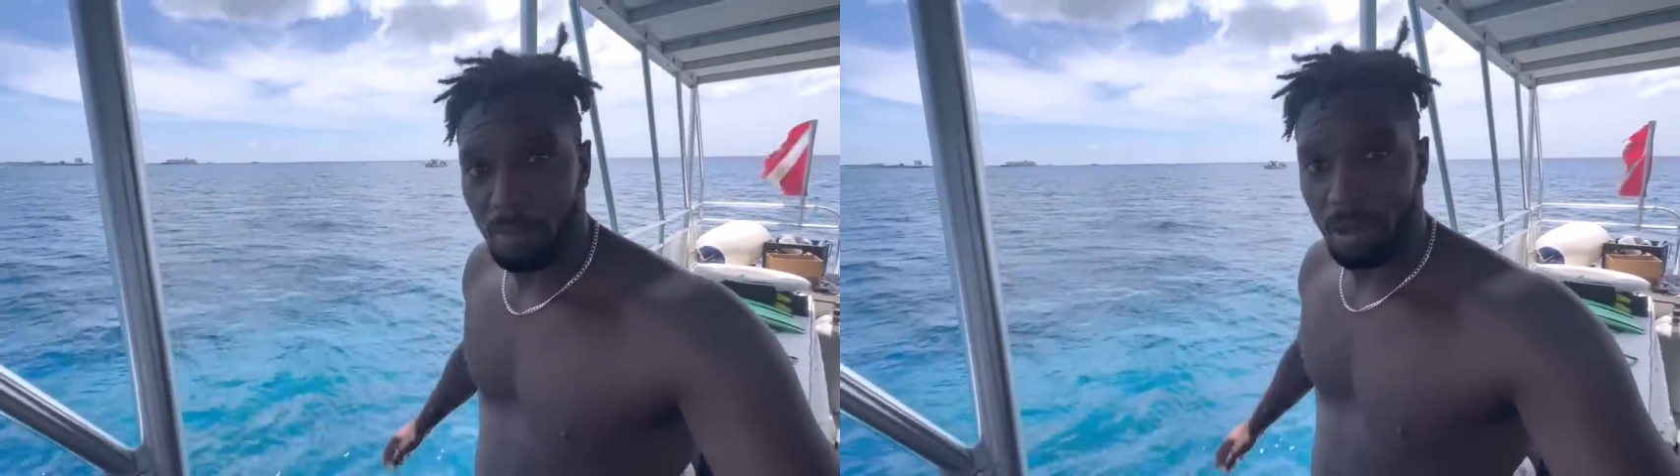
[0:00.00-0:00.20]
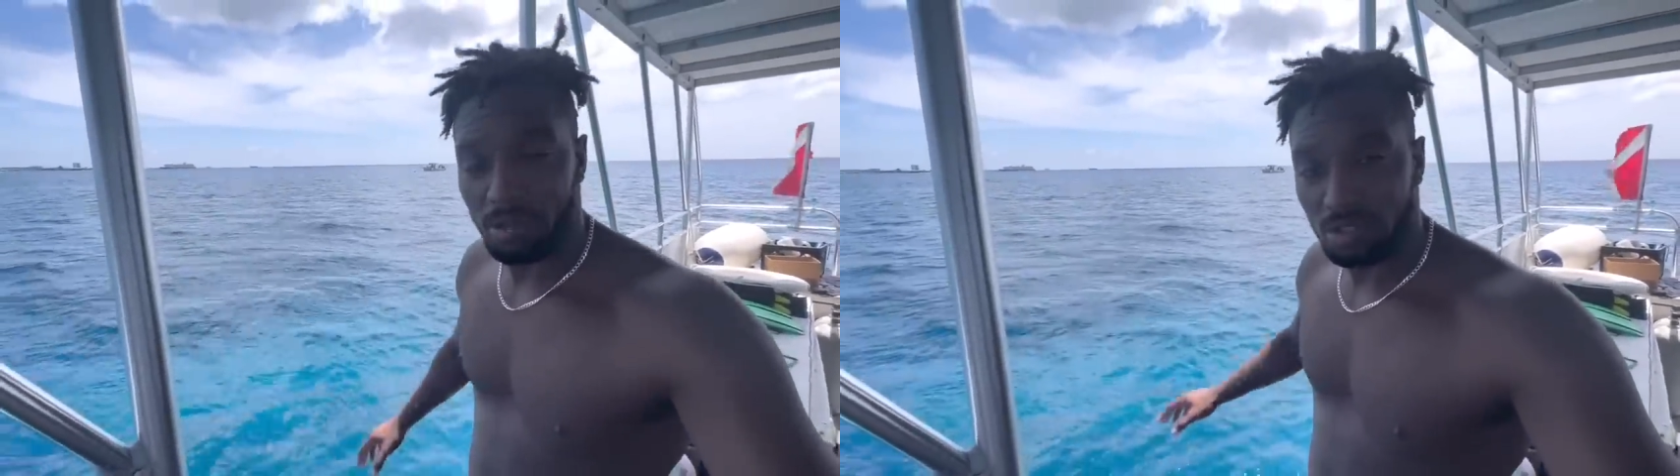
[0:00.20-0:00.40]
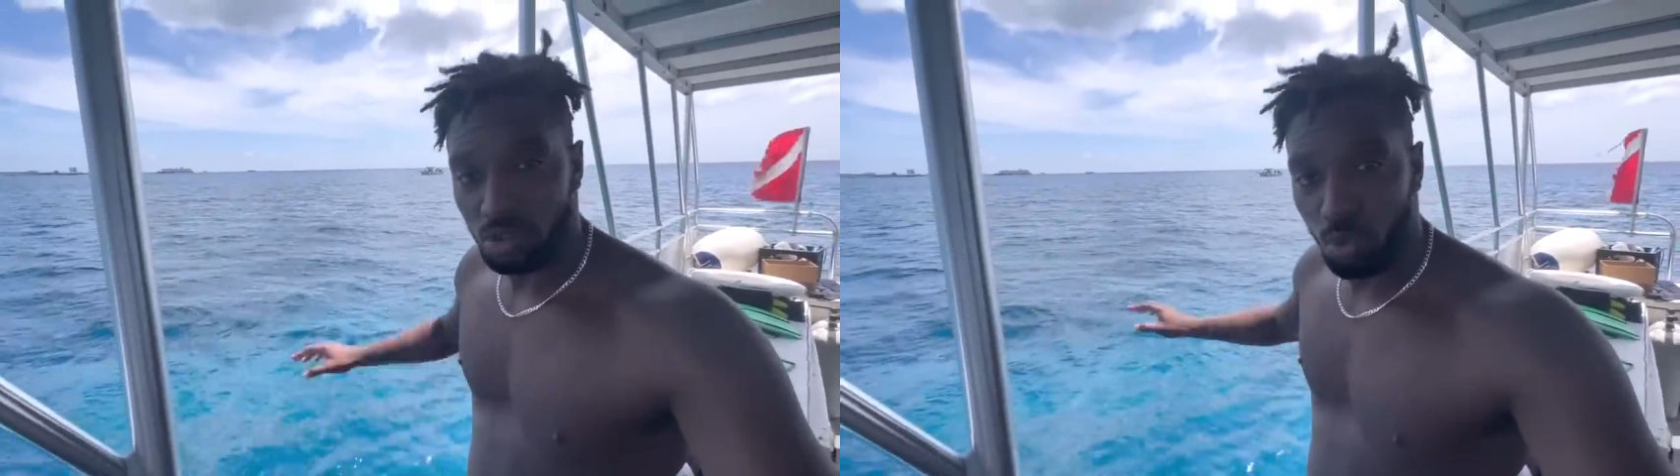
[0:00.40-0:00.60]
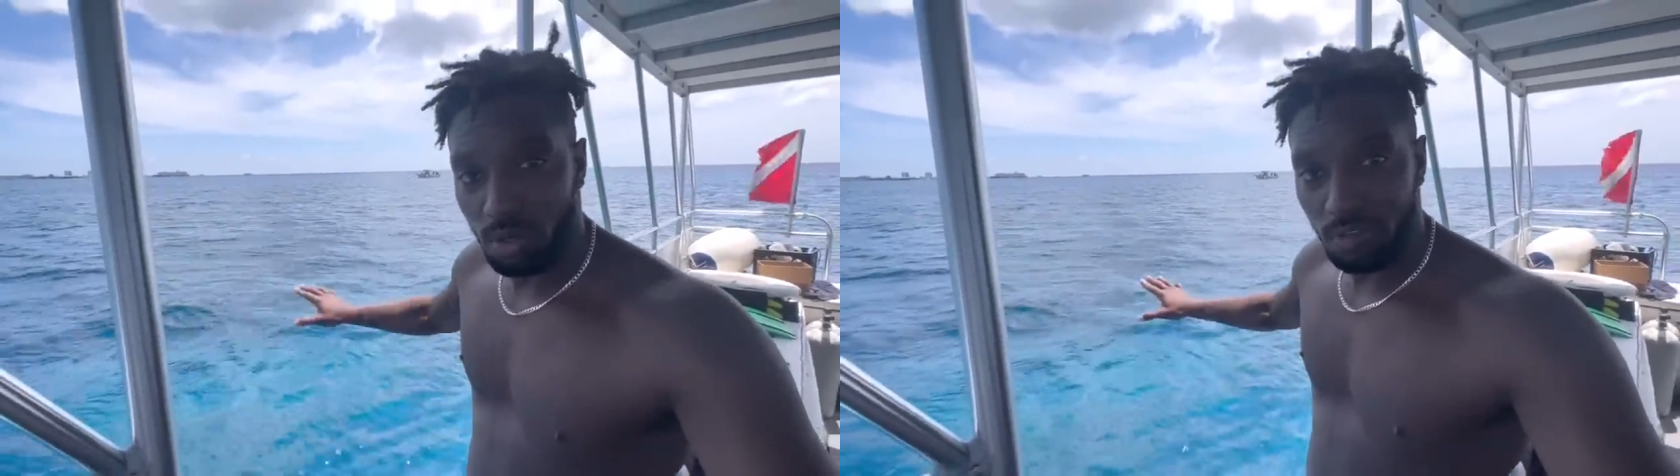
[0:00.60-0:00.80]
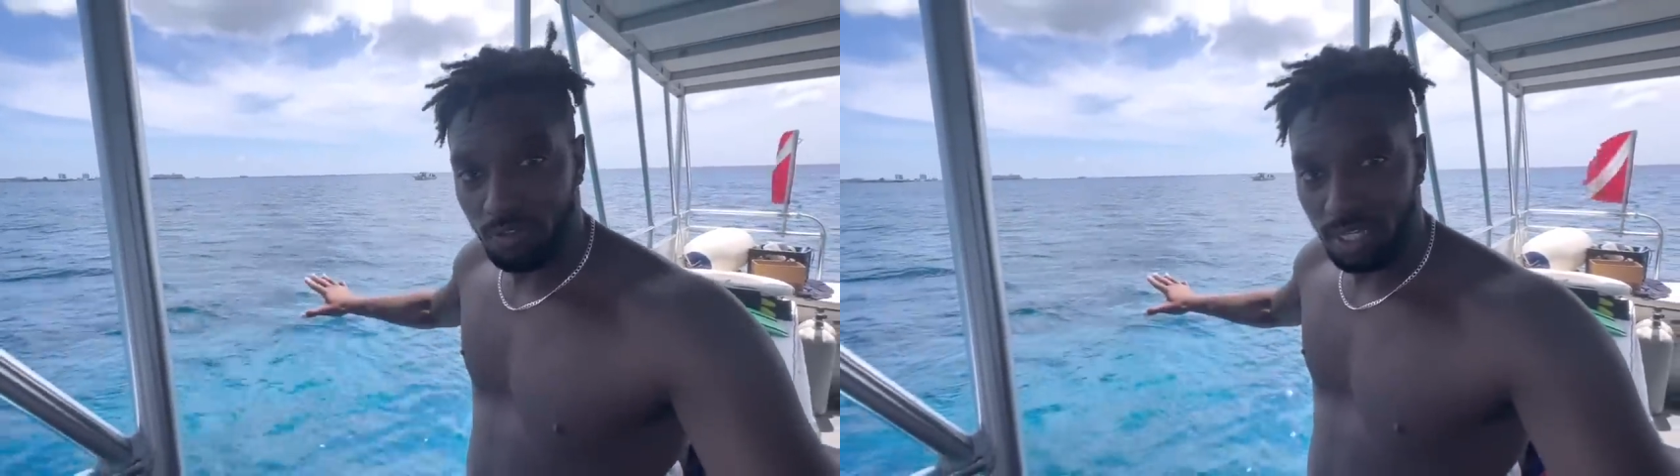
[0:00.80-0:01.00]
About
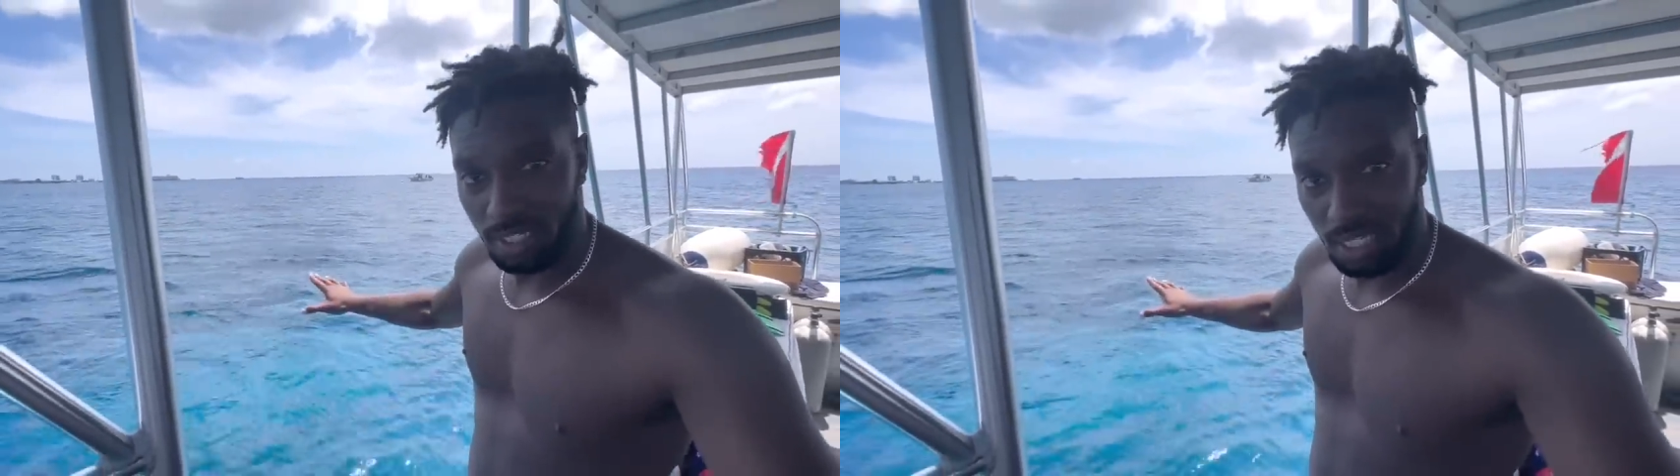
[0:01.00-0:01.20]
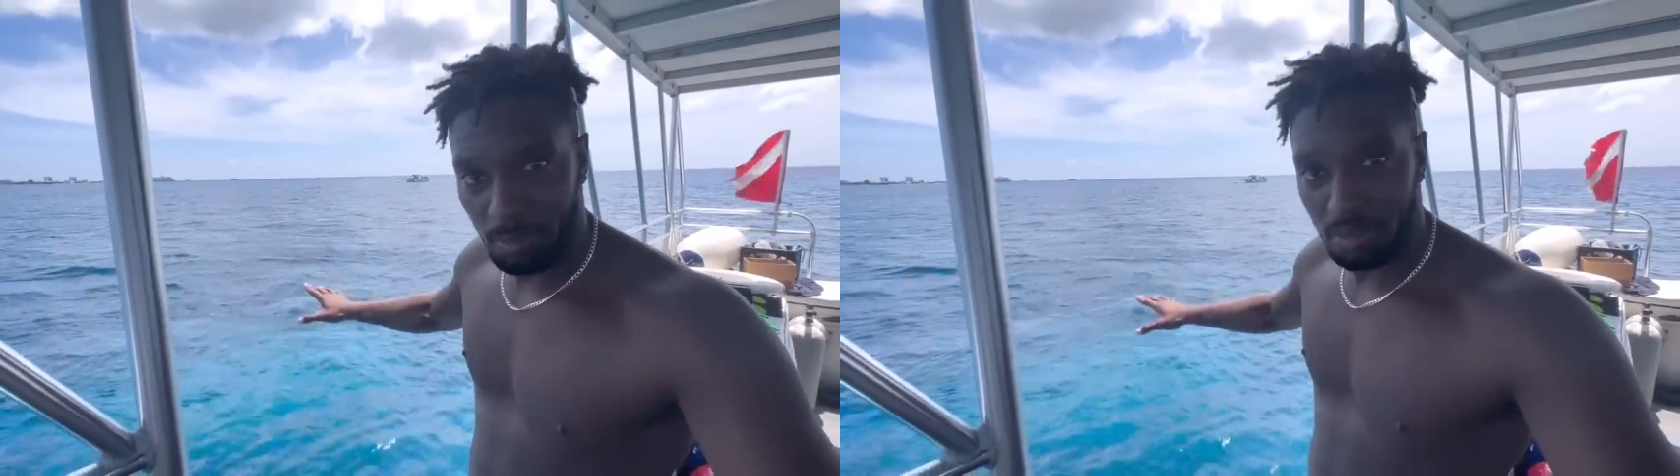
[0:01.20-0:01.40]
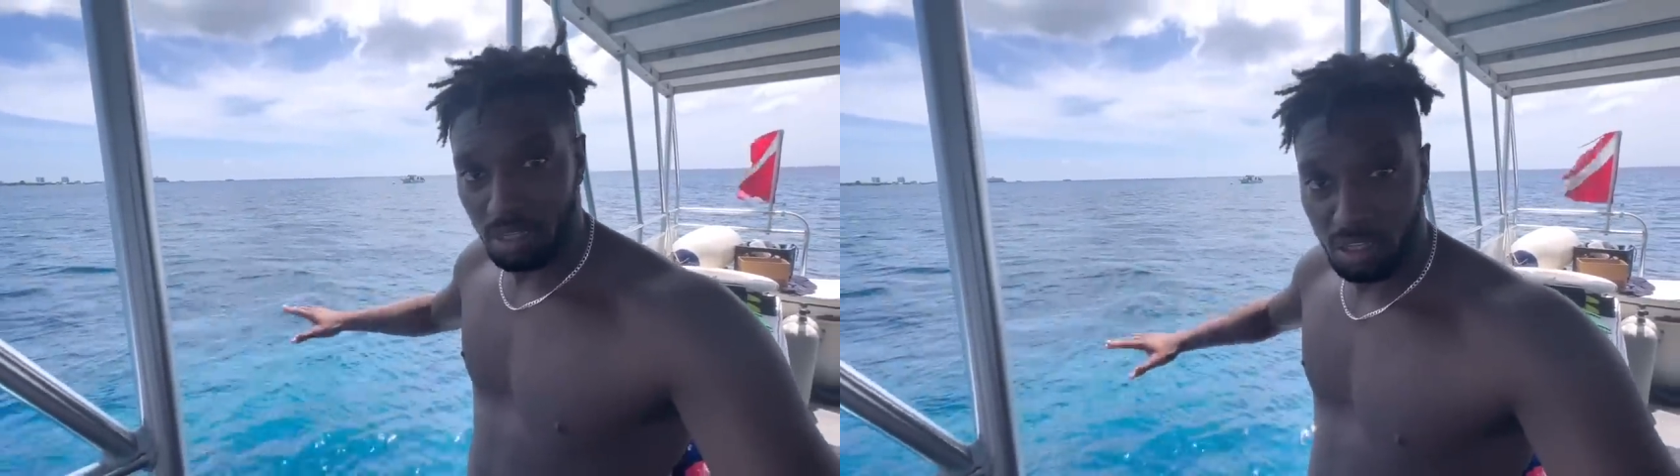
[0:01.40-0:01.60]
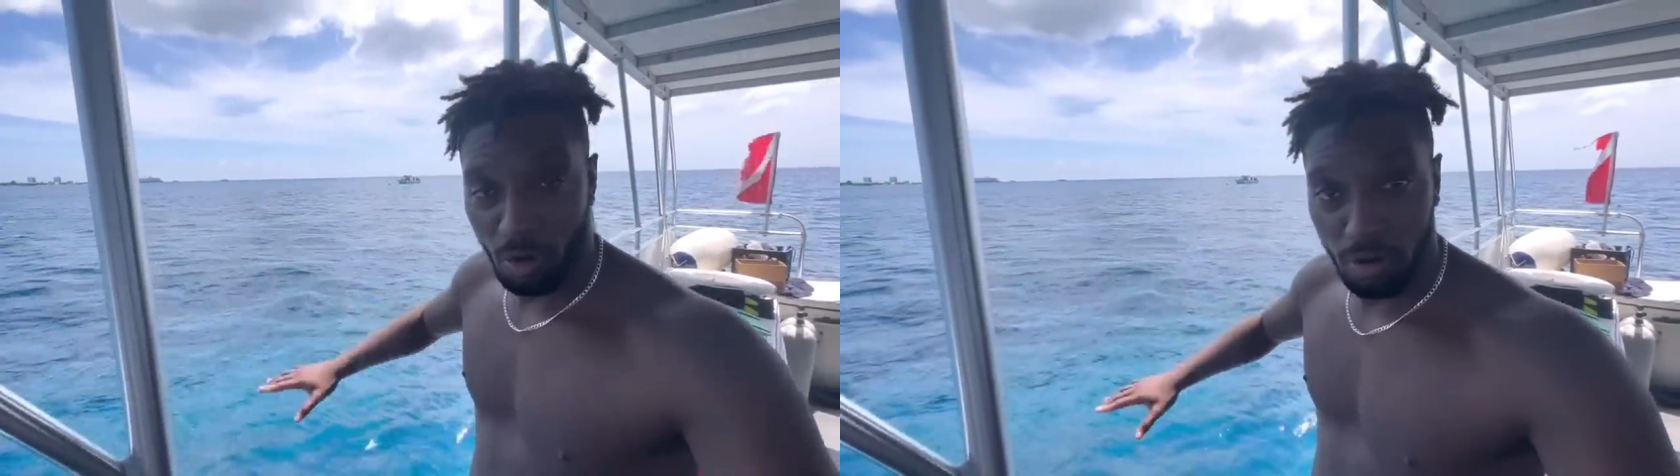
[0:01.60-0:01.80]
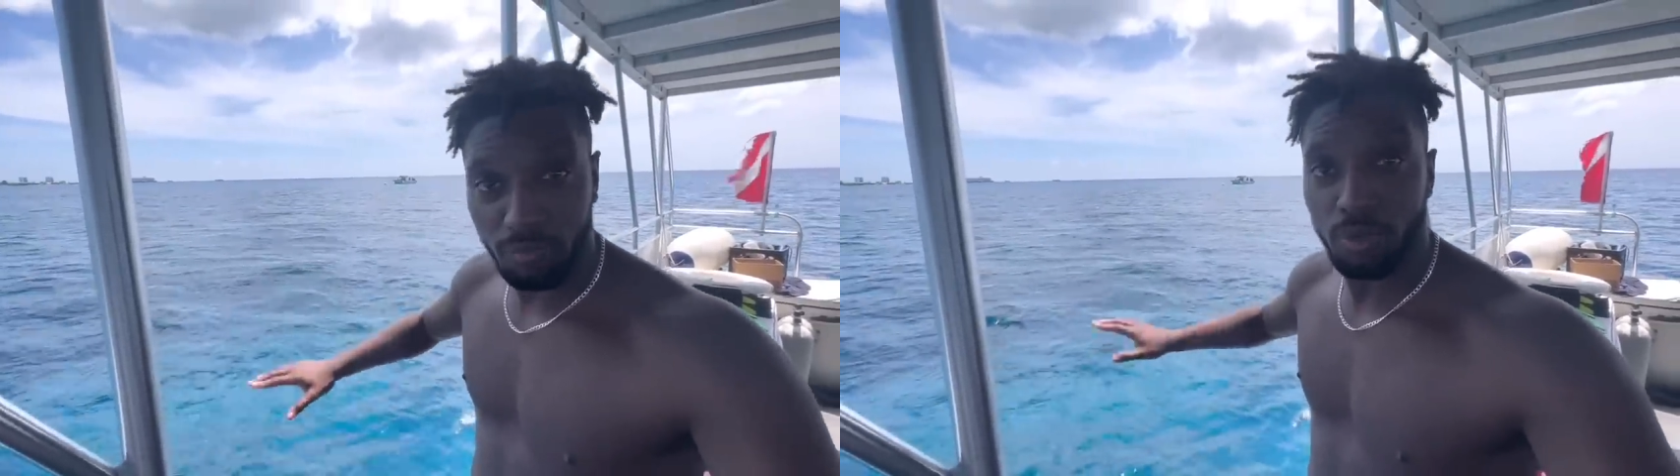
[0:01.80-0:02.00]
20 feet deep is the
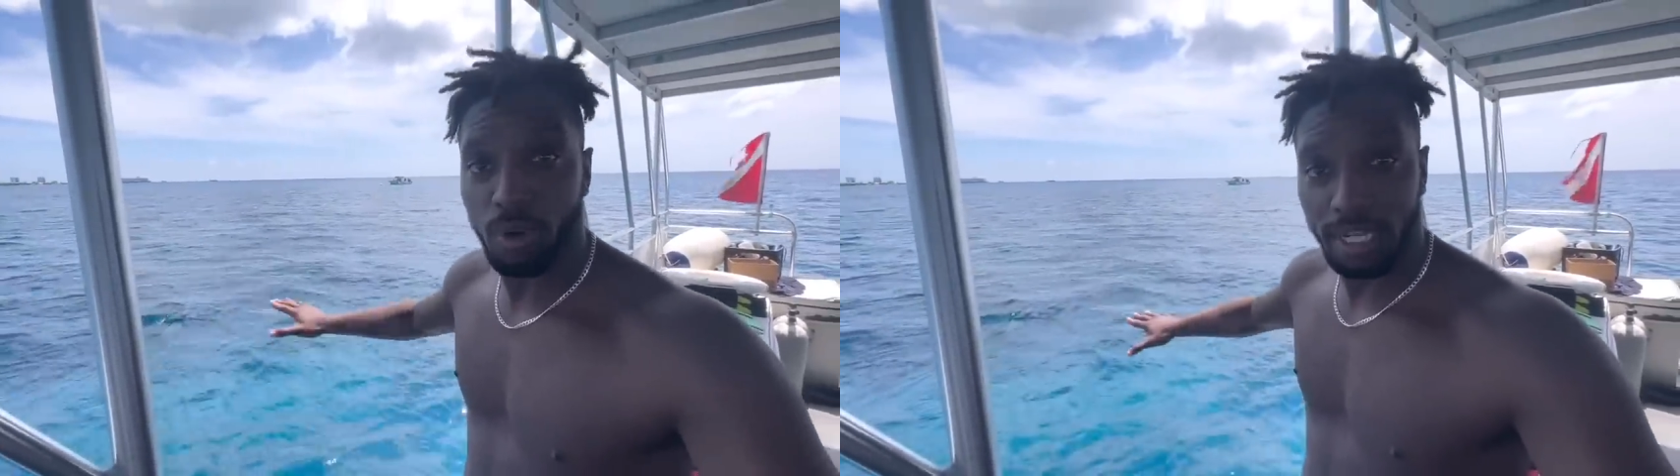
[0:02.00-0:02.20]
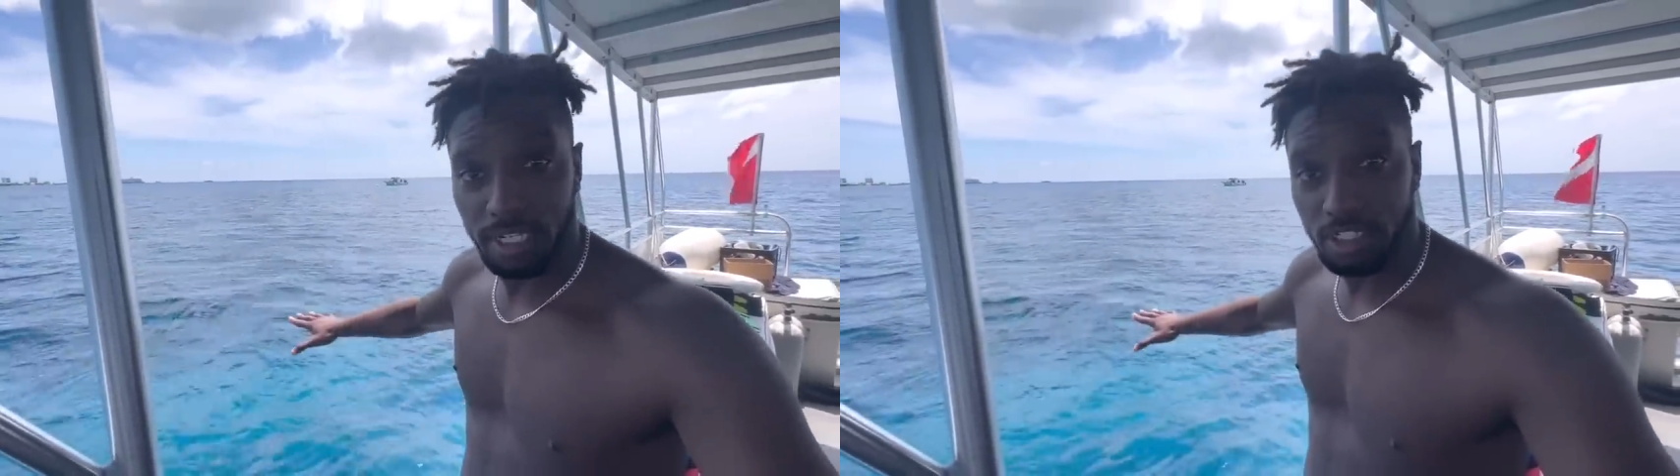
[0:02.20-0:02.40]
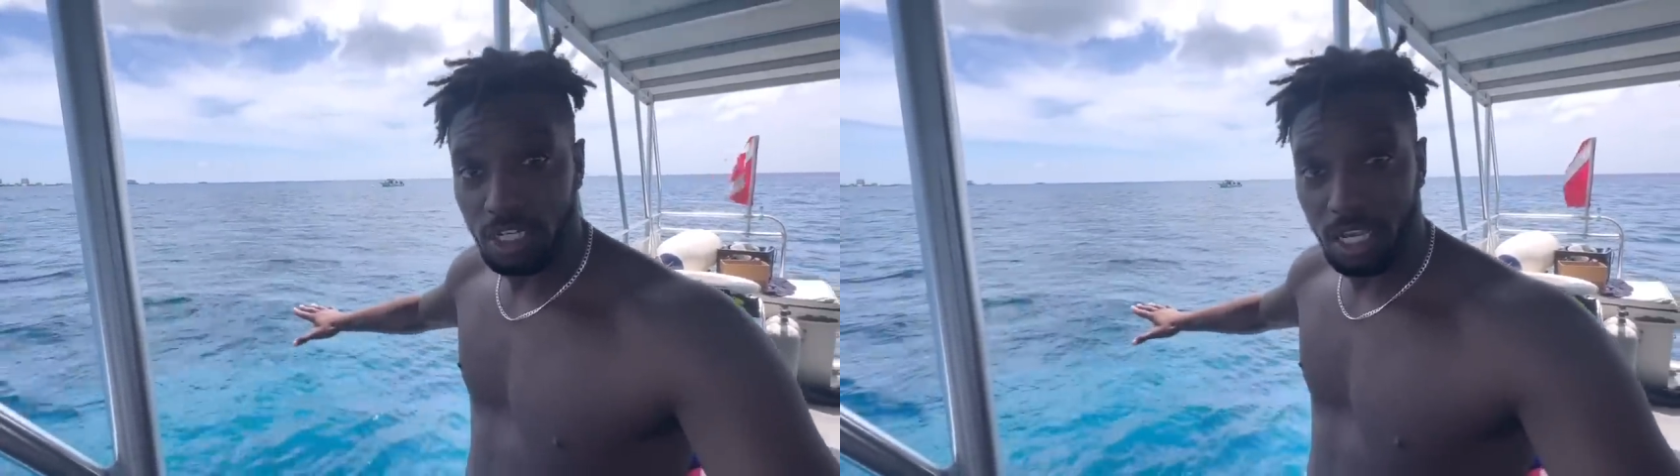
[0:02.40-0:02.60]
start of the wreckage